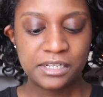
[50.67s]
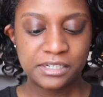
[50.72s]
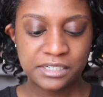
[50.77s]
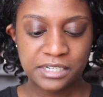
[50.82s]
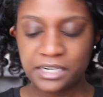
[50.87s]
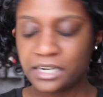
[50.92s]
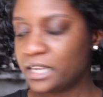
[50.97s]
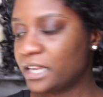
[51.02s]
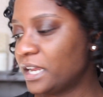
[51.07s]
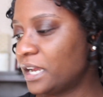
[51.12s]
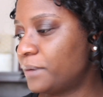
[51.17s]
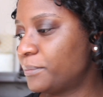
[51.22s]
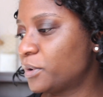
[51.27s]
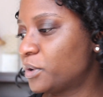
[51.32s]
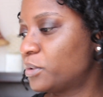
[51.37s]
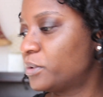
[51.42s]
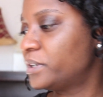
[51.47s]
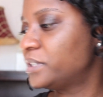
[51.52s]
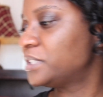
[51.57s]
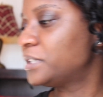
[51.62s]
Today I'm
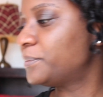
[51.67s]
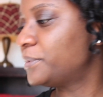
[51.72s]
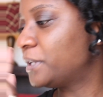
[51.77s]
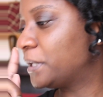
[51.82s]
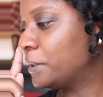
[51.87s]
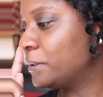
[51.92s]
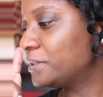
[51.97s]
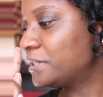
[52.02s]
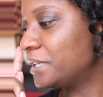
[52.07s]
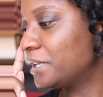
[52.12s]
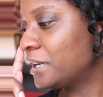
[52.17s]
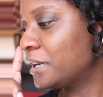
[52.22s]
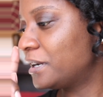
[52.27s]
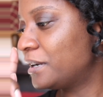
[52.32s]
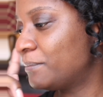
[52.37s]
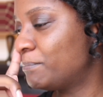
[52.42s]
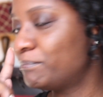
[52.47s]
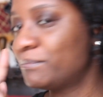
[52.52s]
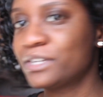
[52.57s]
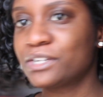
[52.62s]
going to be using
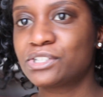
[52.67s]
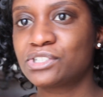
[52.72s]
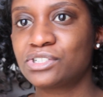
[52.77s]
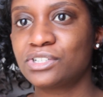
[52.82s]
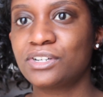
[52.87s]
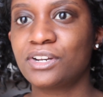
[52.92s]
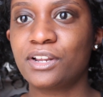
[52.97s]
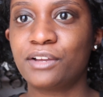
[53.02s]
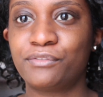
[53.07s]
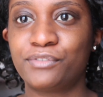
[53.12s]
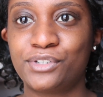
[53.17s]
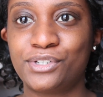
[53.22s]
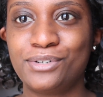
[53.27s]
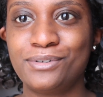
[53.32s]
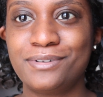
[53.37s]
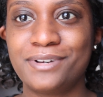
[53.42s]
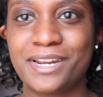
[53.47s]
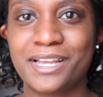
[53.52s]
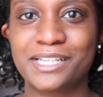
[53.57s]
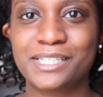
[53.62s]
a mixture of
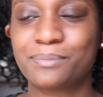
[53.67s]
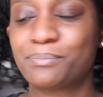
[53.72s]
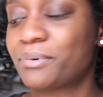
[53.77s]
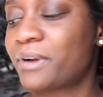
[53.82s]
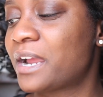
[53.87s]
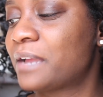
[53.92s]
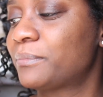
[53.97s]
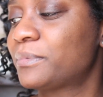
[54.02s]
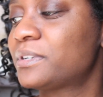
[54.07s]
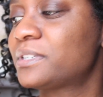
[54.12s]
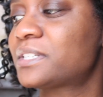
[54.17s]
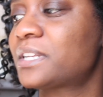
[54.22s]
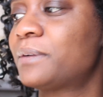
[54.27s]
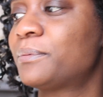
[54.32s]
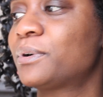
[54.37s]
two NYX primers.